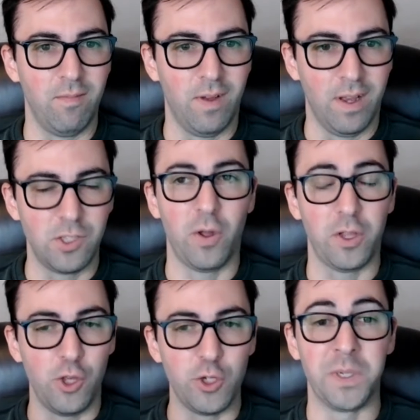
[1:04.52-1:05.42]
I saw like
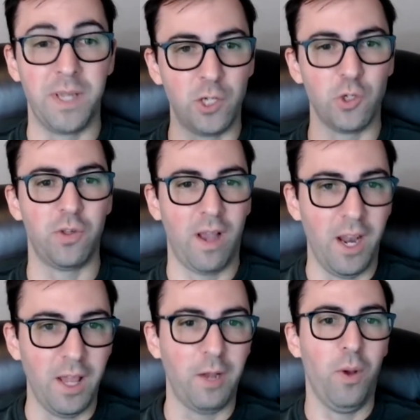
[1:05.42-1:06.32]
the huge potential. So I kind
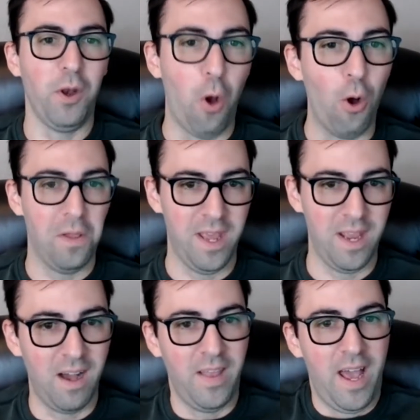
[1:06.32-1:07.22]
of like went all in
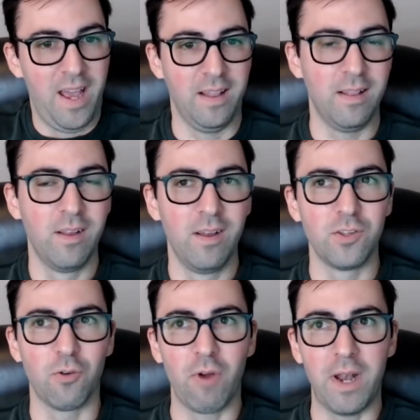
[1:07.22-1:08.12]
on that. And
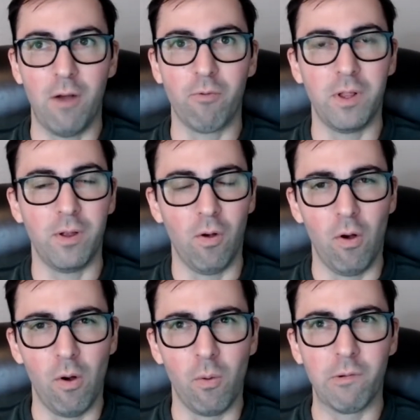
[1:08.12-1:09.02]
so right now, really
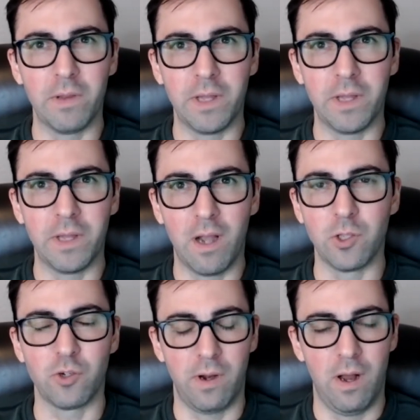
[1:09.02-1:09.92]
all we really
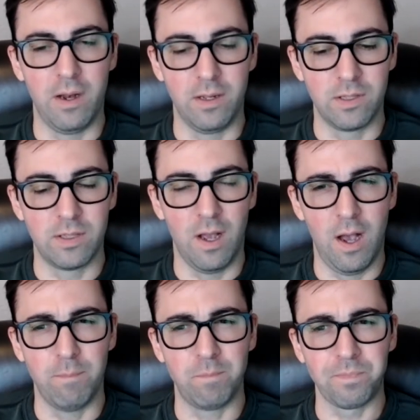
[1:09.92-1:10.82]
concentrate on is
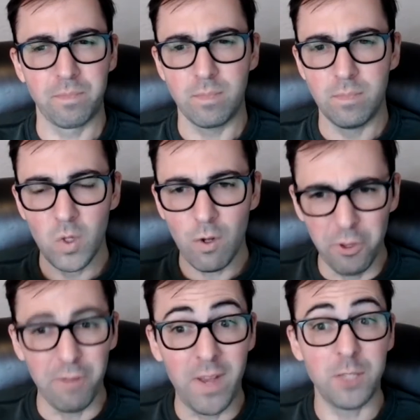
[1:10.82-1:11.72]
really
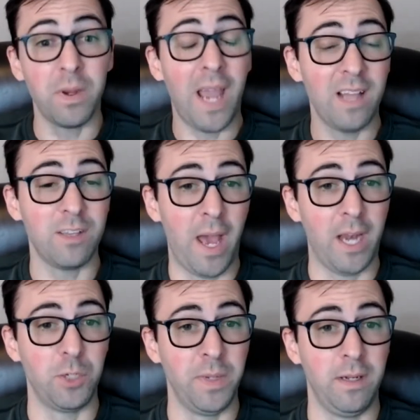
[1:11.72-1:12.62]
Facebook ads
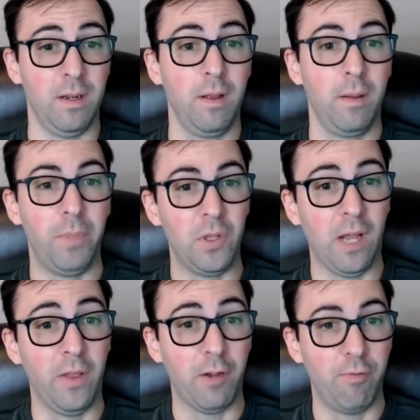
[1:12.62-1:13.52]
management, building
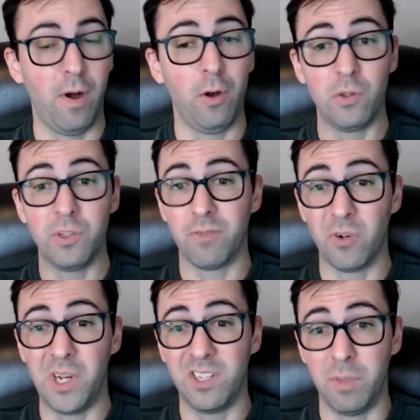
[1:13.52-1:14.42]
out like funnels if there
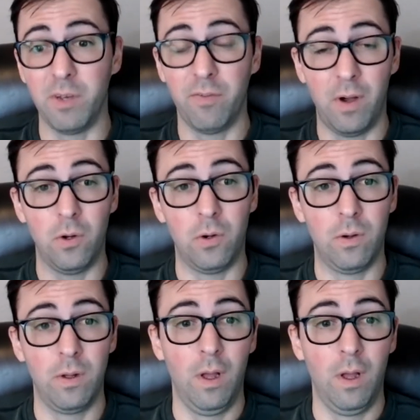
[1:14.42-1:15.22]
needs to be a funnel.